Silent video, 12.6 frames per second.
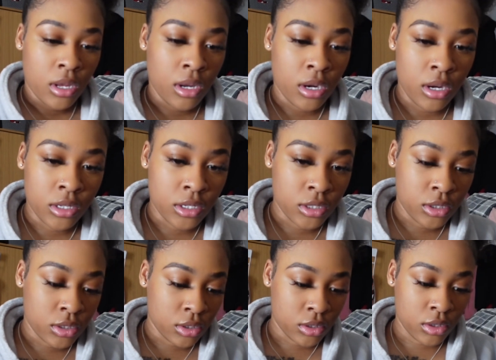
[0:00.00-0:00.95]
And then
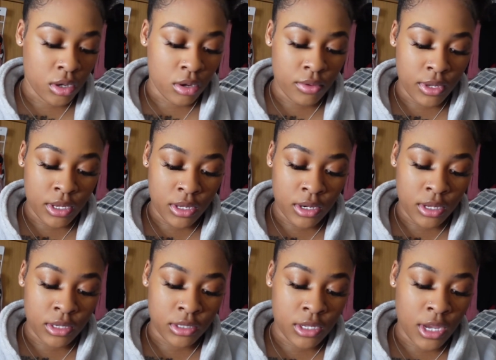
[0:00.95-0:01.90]
just go in
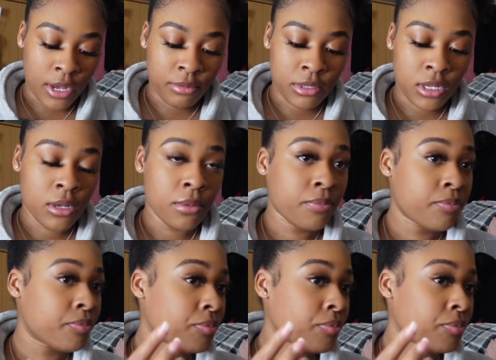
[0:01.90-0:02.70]
and tap some